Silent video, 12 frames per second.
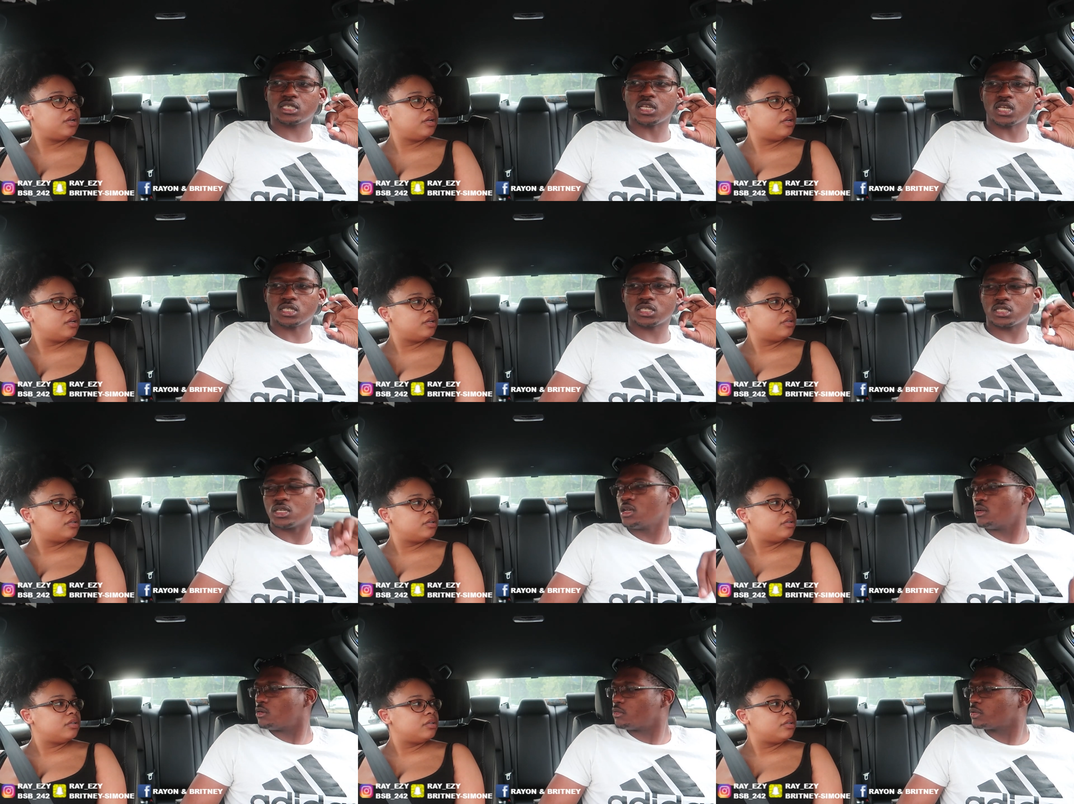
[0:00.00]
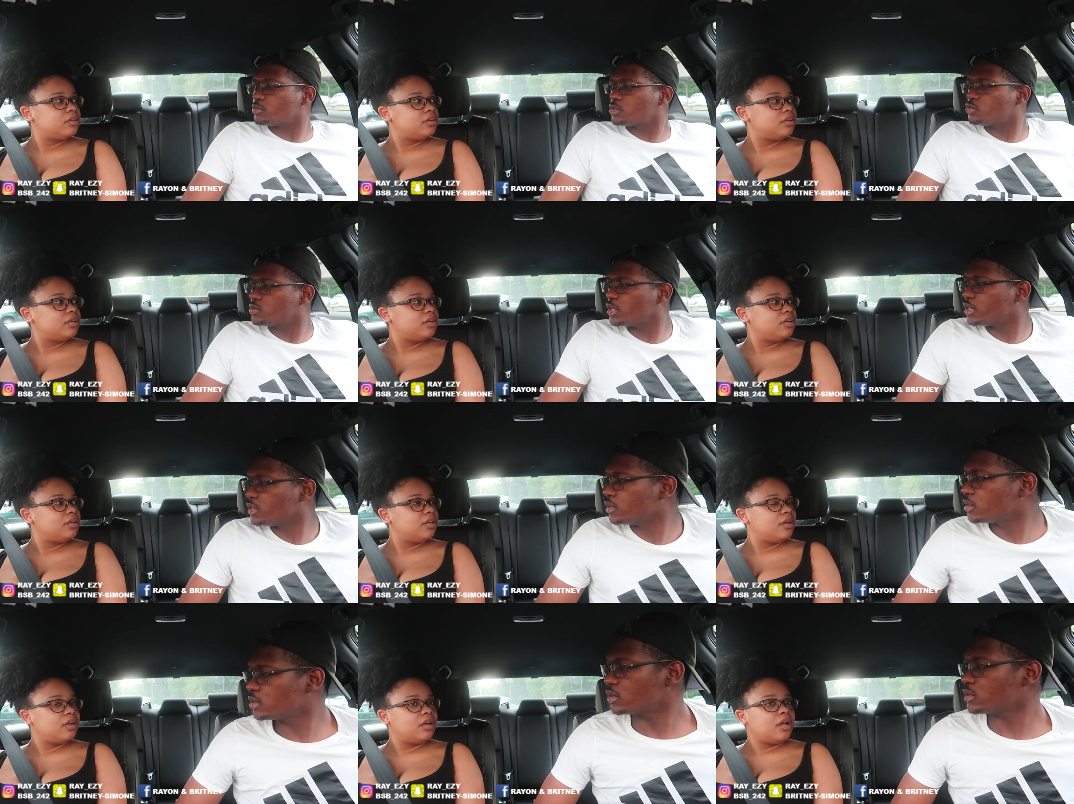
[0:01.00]
Speaker 1: sus. What what you did?
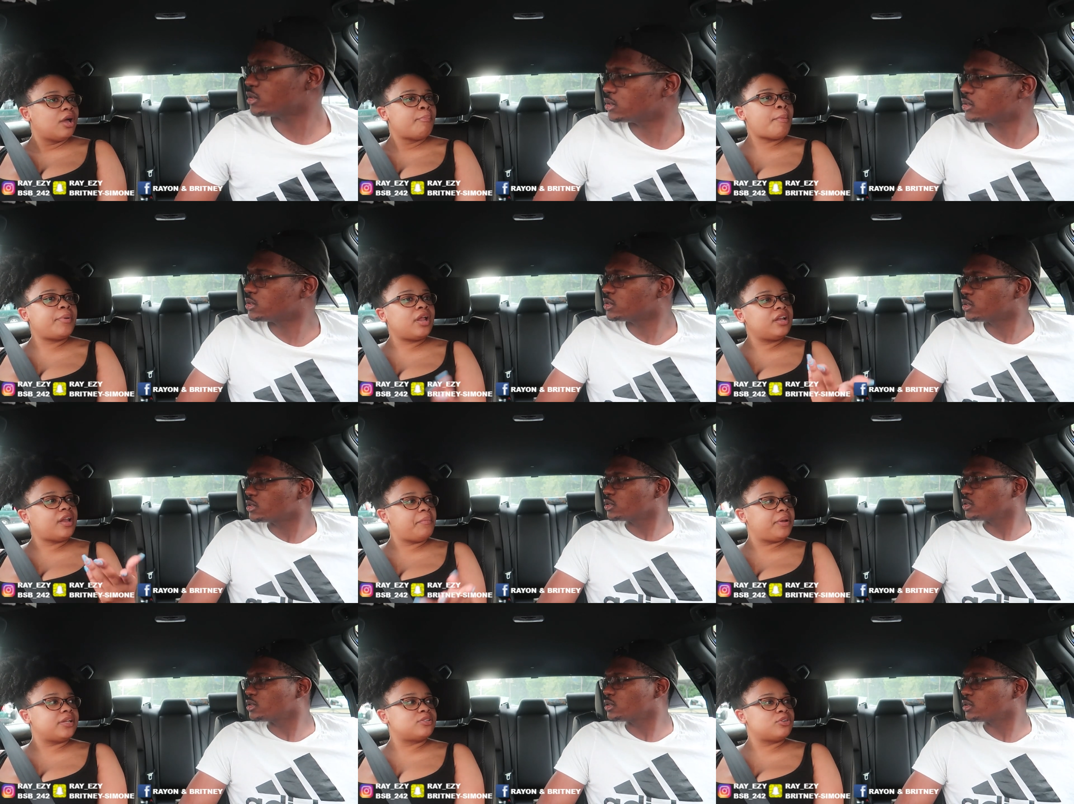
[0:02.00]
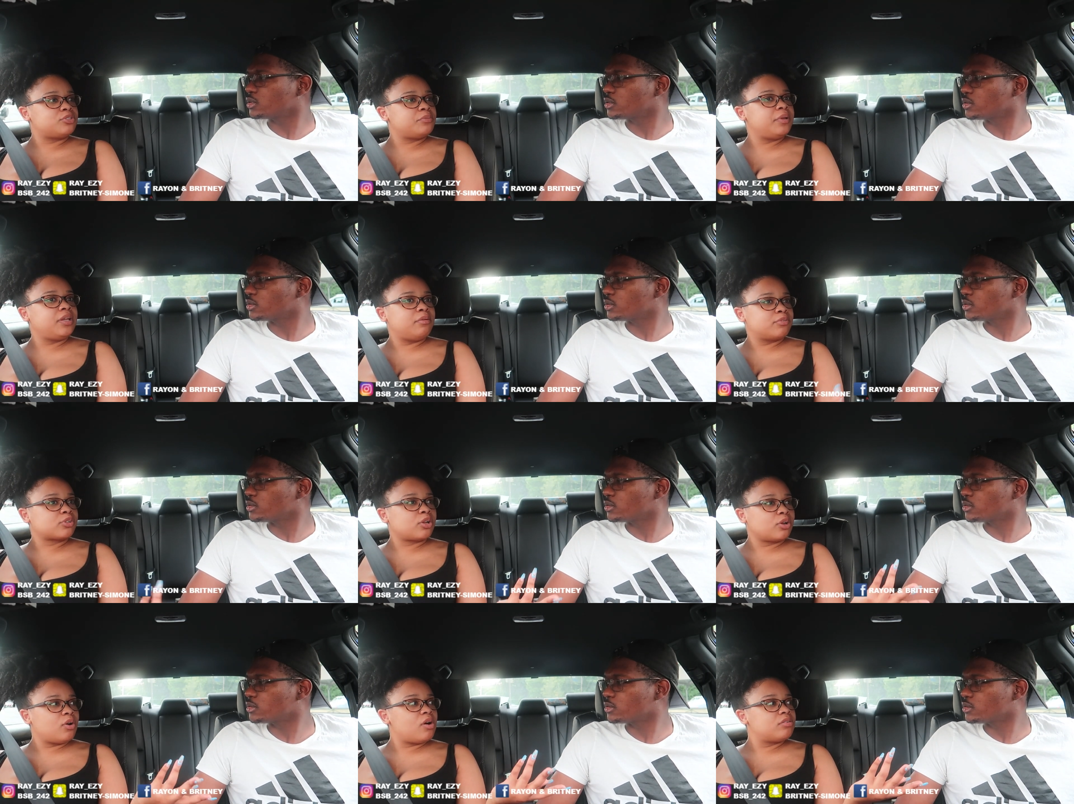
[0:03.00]
Speaker 2: Remember that night when I told you me and him was
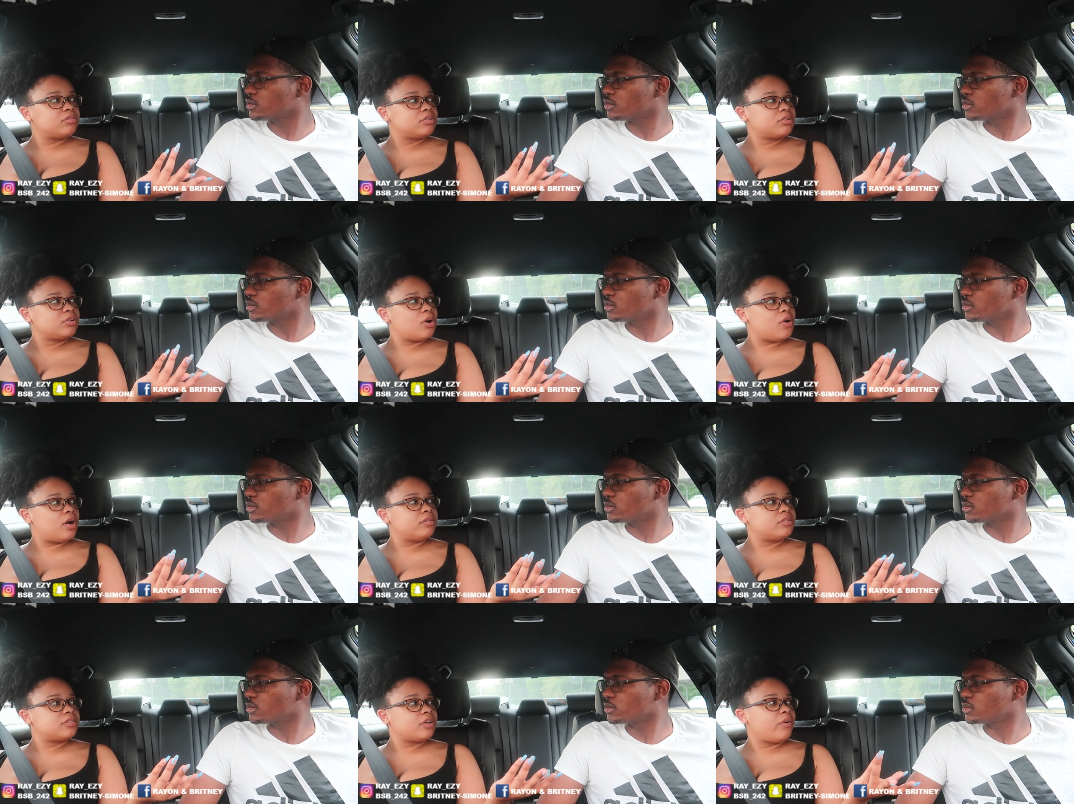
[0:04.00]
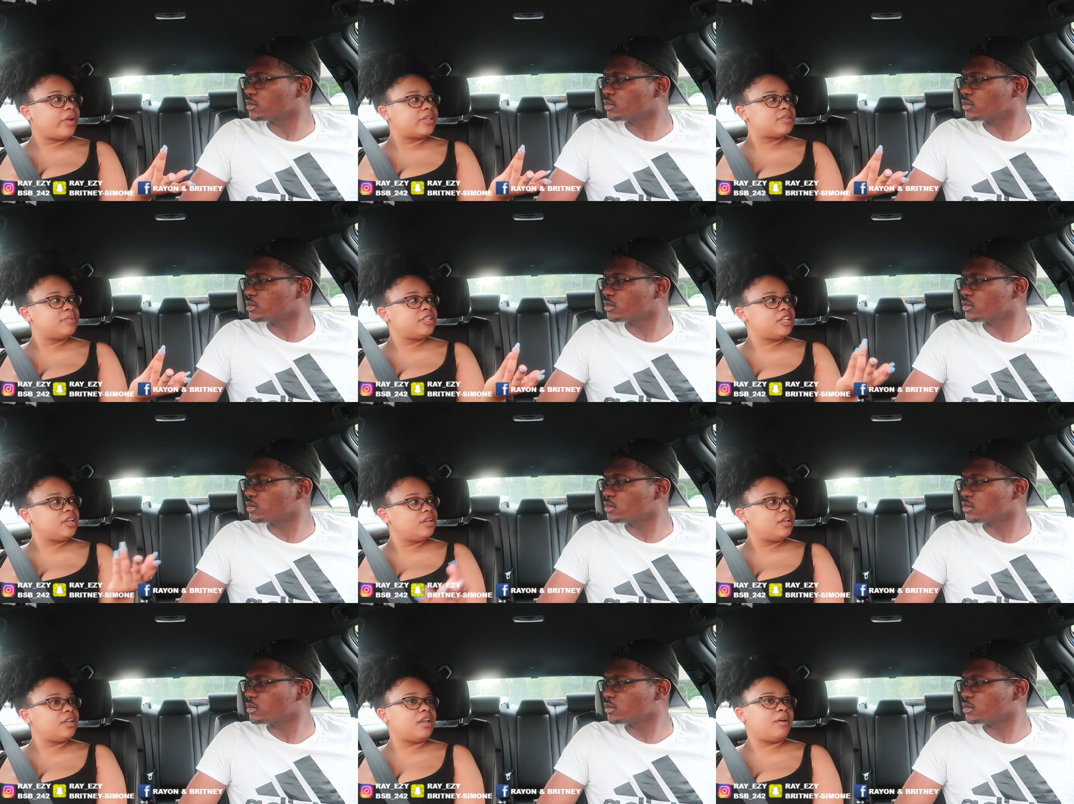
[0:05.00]
gonna go go out to go get something to
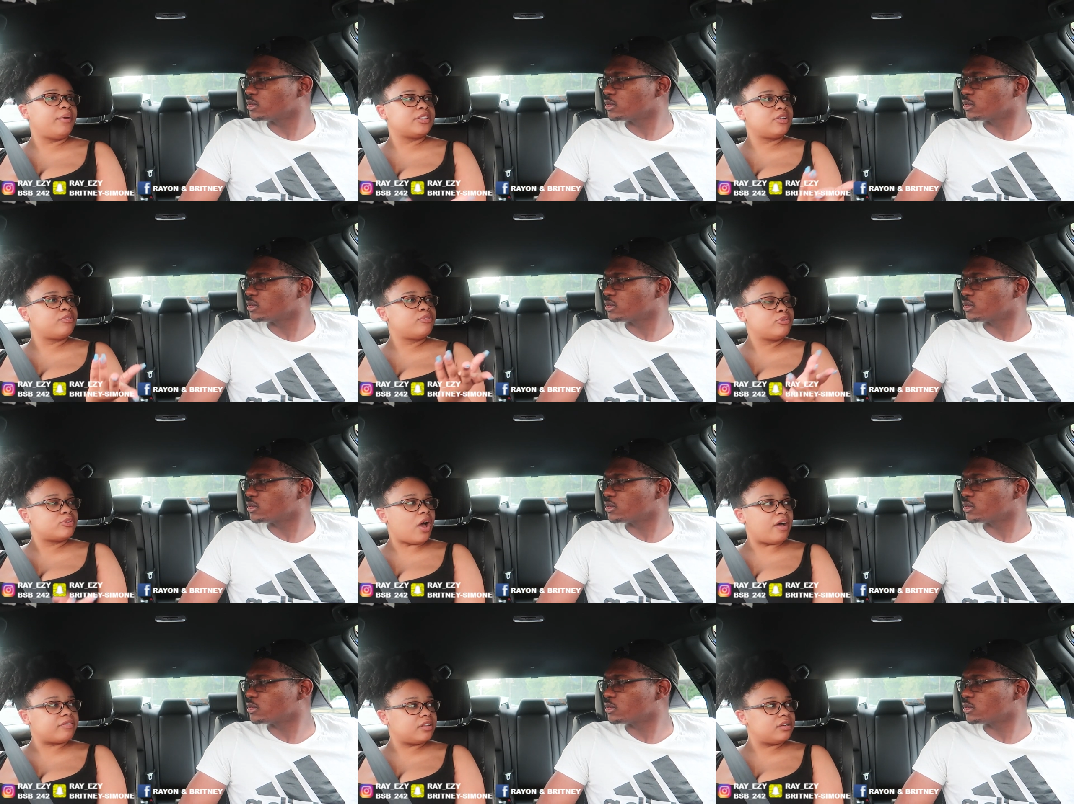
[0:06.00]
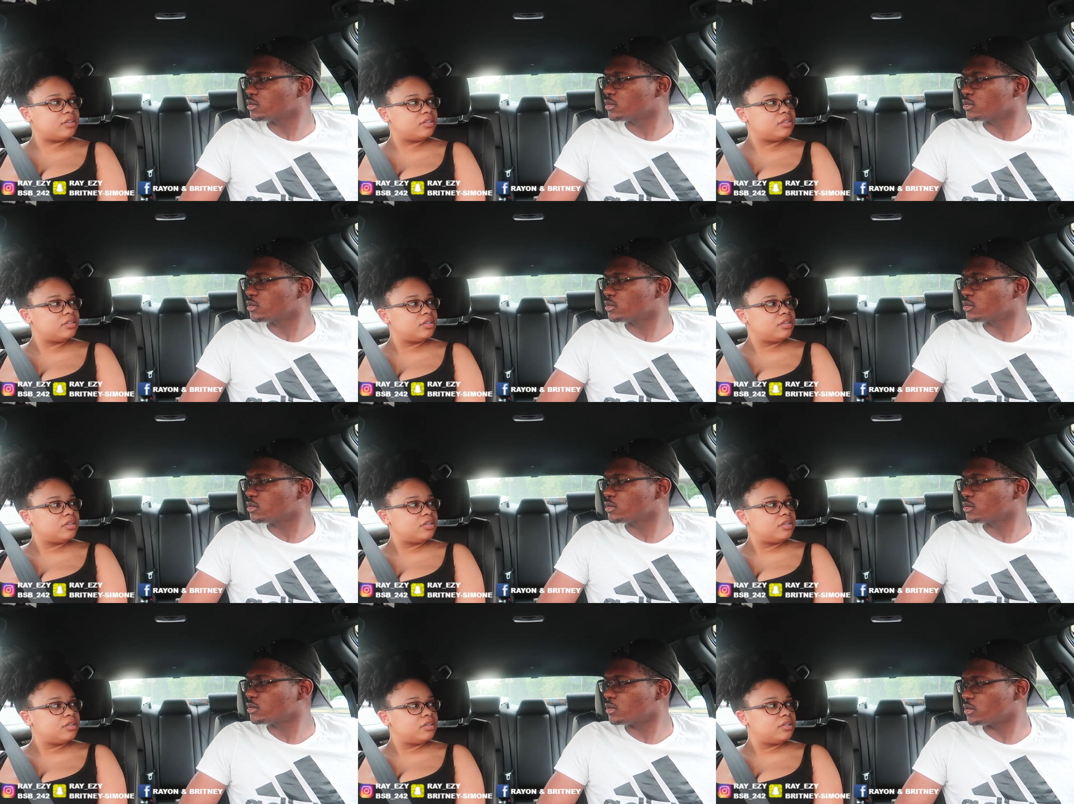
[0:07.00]
eat, and then I went to the food store after.
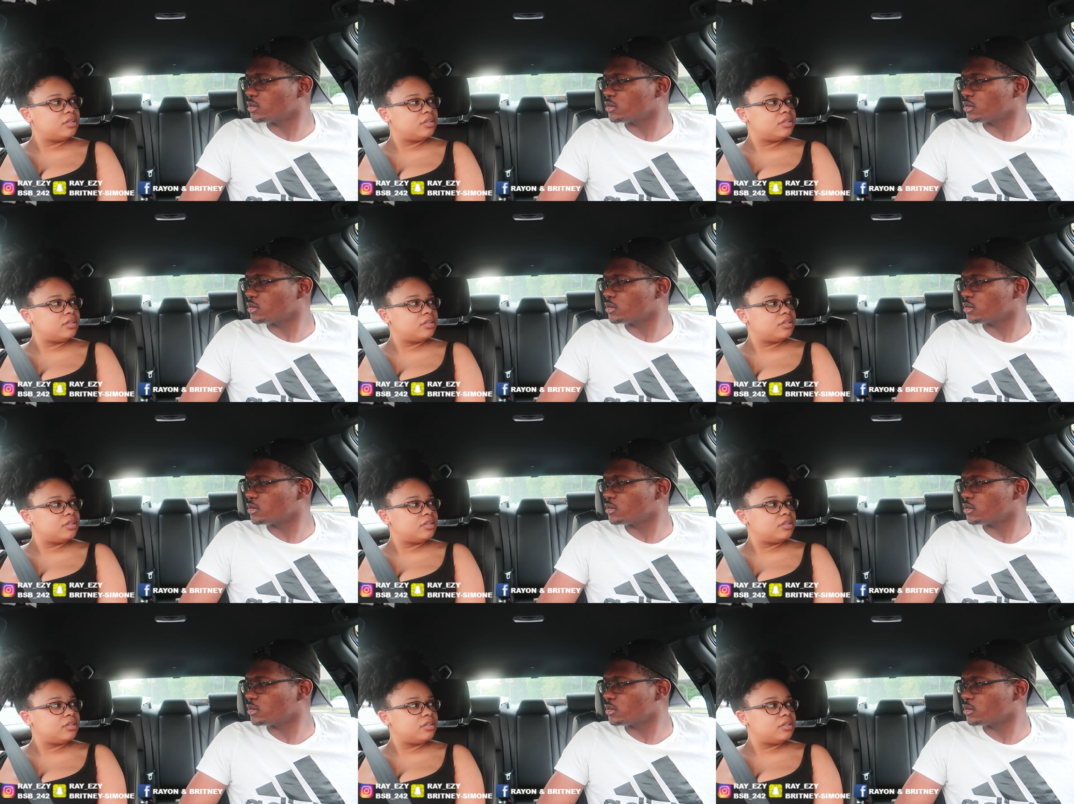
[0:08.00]
Uh